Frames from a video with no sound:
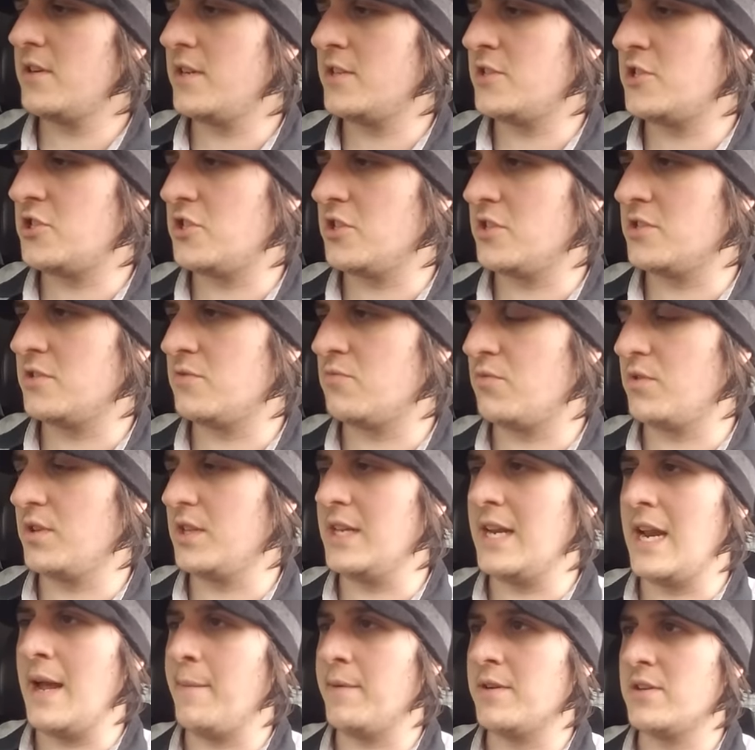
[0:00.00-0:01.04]
It's just
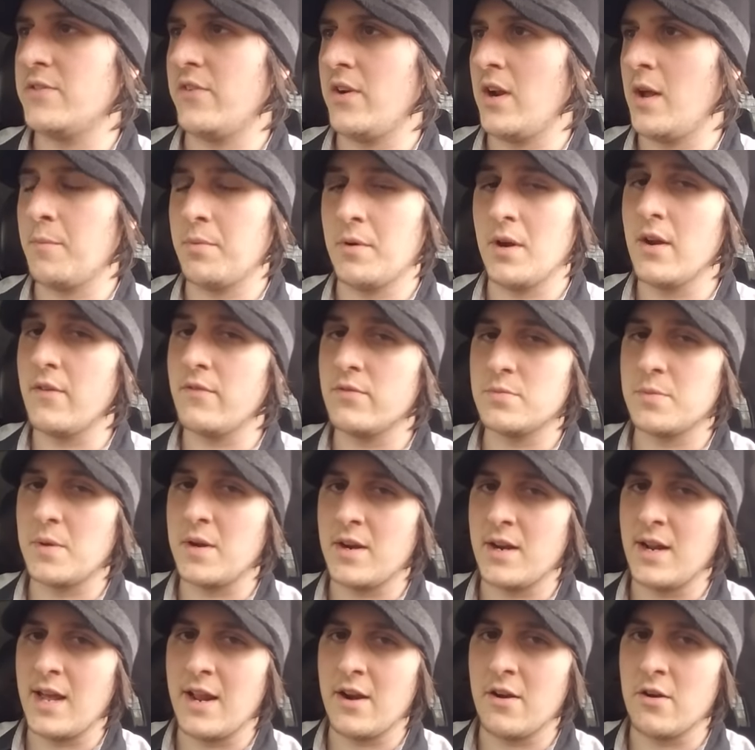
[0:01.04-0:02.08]
really not much of an upgrade for
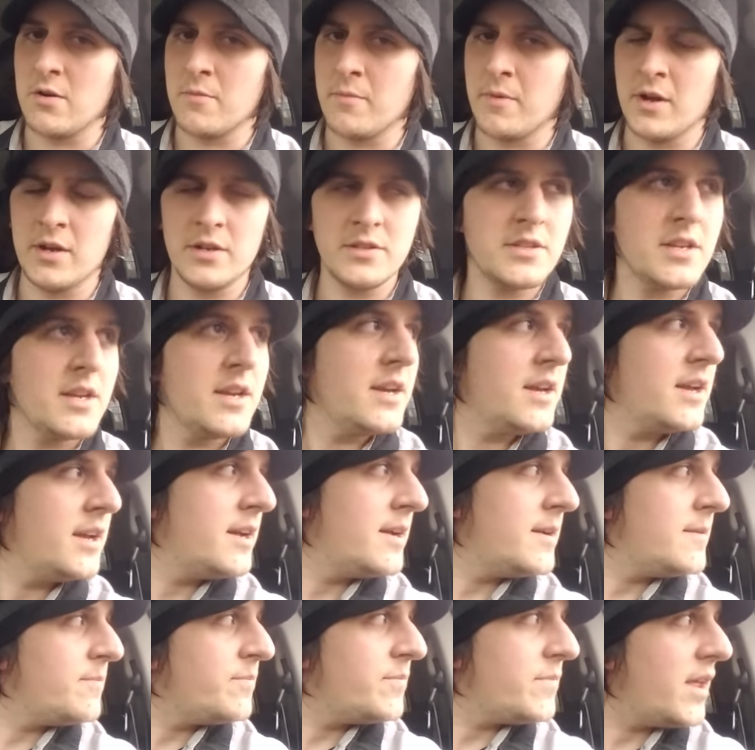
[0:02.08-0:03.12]
spending 900 bucks.
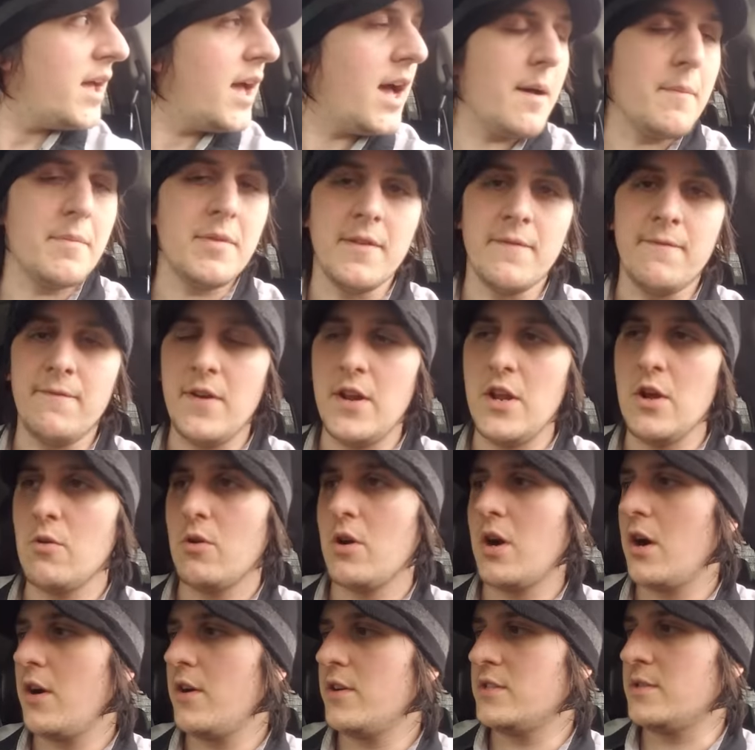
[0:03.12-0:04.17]
Um, the video
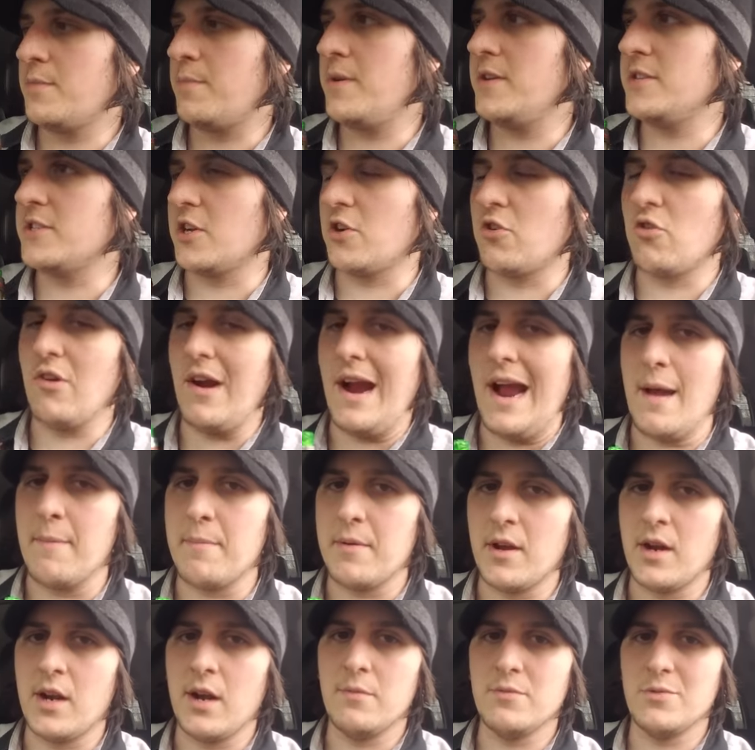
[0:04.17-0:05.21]
card is a piece of crap.
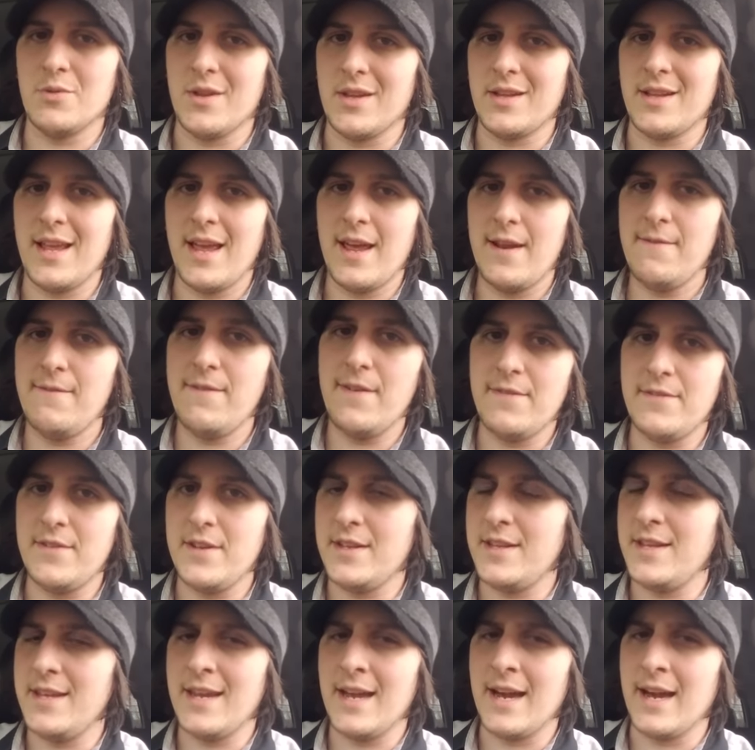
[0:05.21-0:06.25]
It comes with a 1050
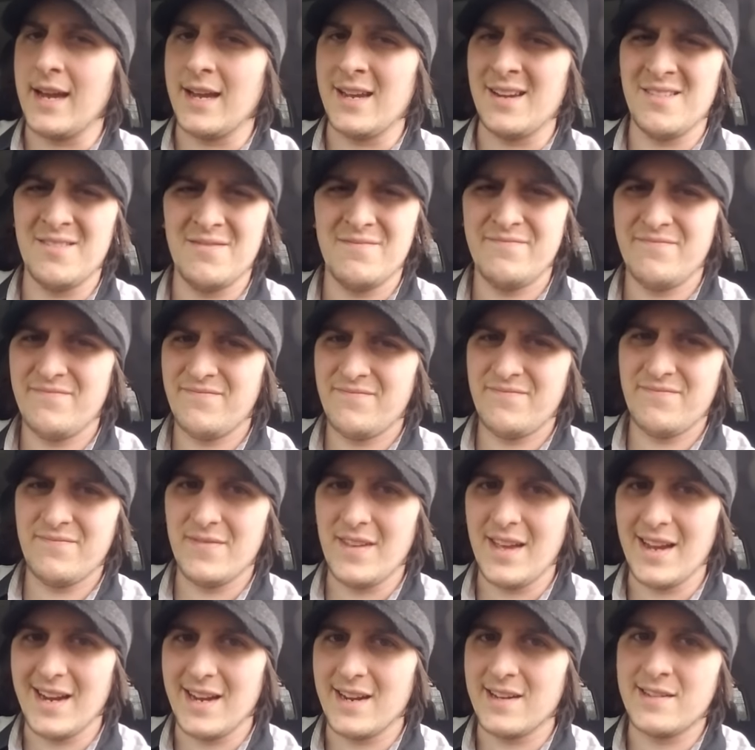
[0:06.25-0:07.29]
Ti. I
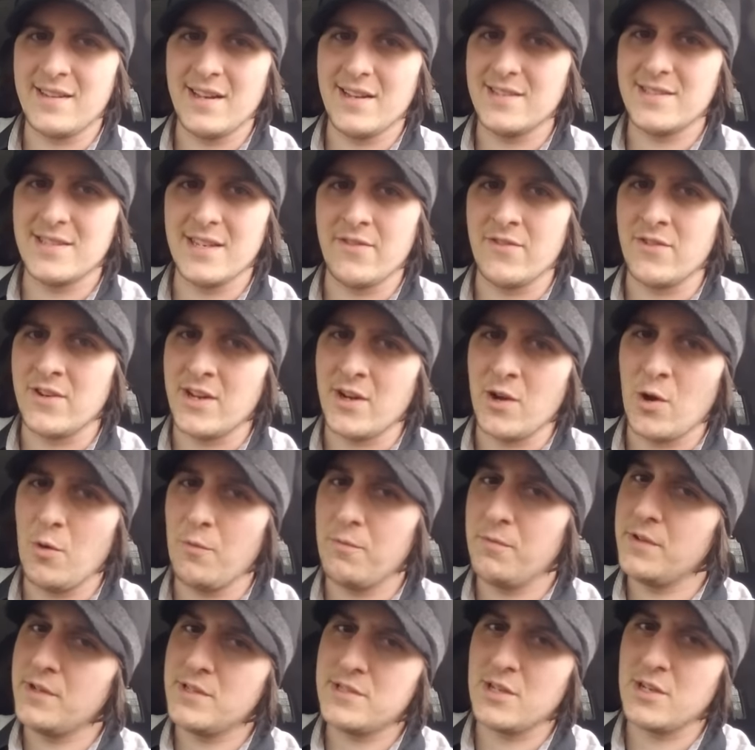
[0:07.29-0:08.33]
got a 1070.
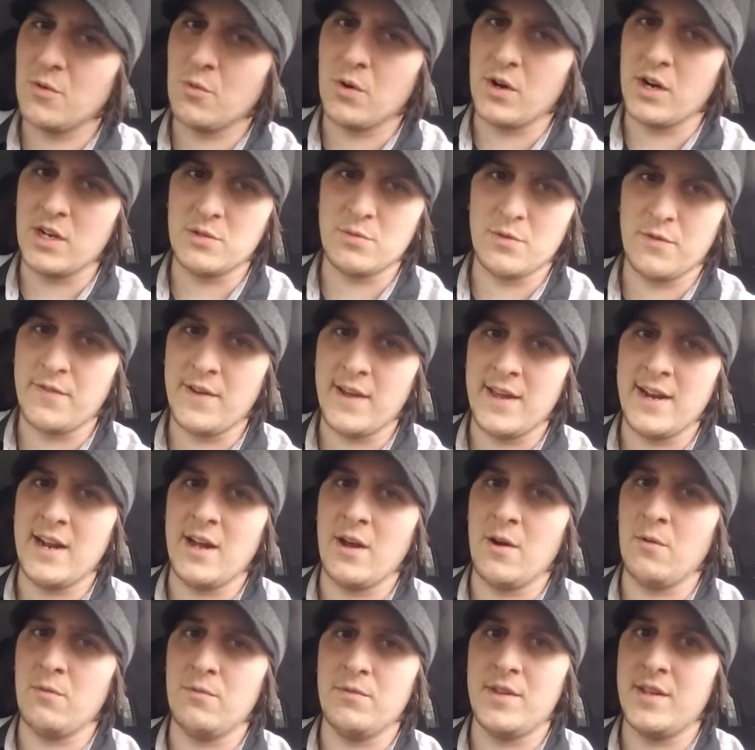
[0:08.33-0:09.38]
Hopefully it still works. We'll find
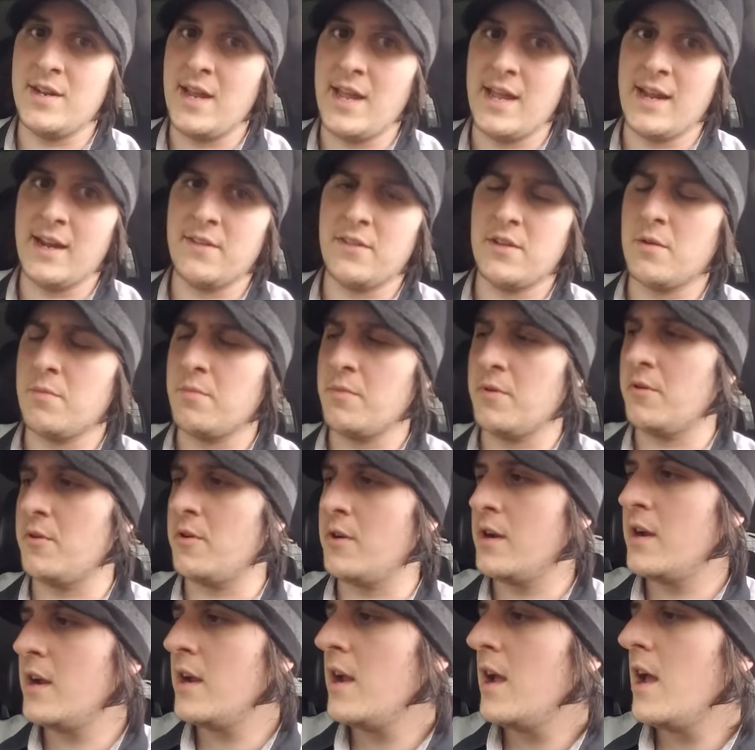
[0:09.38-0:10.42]
out the day I get the
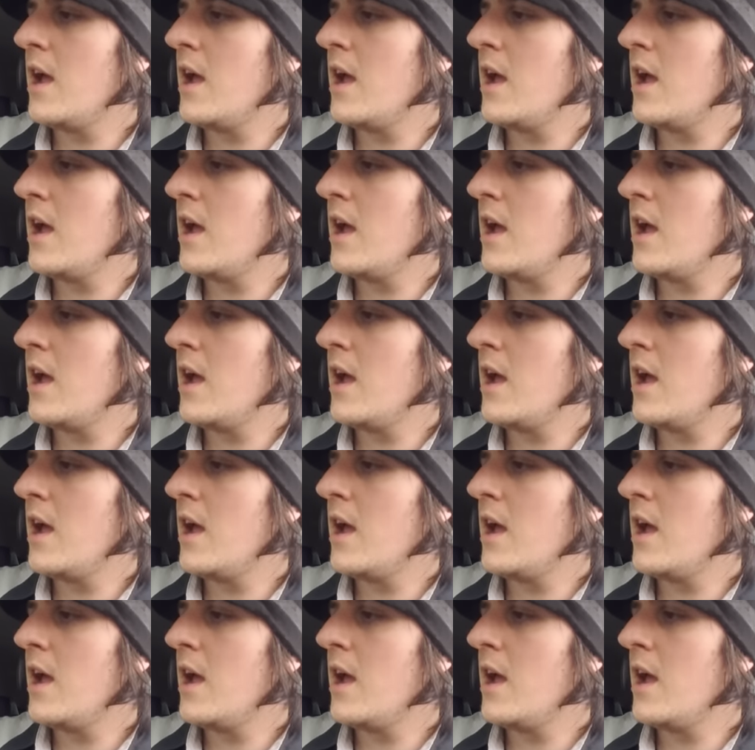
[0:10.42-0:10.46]
computer.